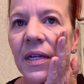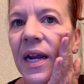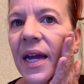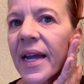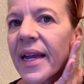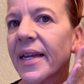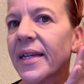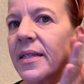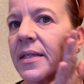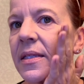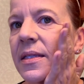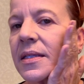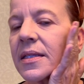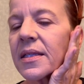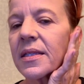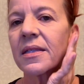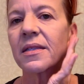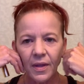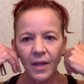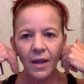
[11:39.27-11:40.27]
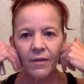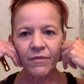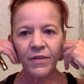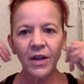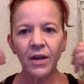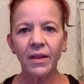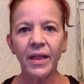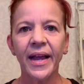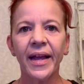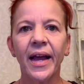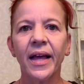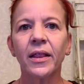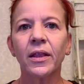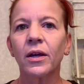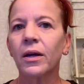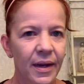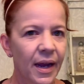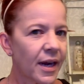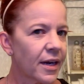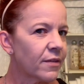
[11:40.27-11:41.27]
nice. I feel like I
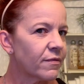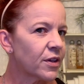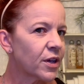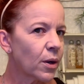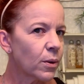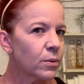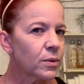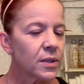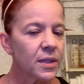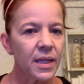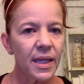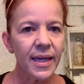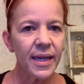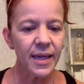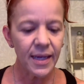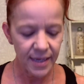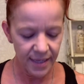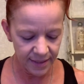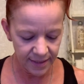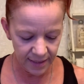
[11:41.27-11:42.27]
look kind of ghostly.